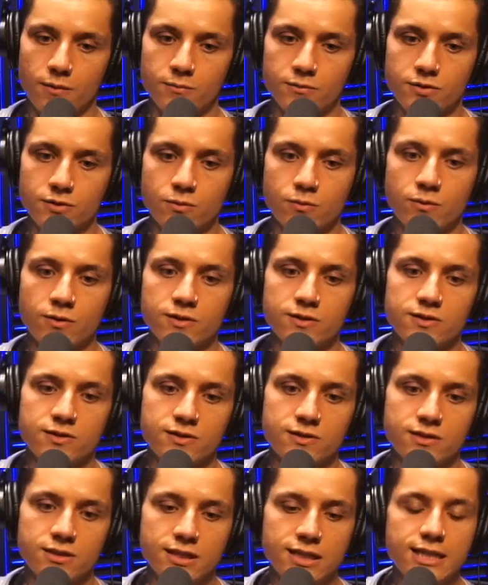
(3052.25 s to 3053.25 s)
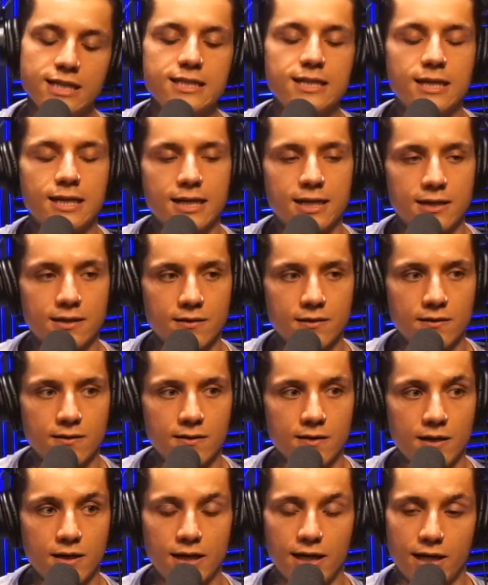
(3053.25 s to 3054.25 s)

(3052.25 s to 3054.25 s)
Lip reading: So once he died, he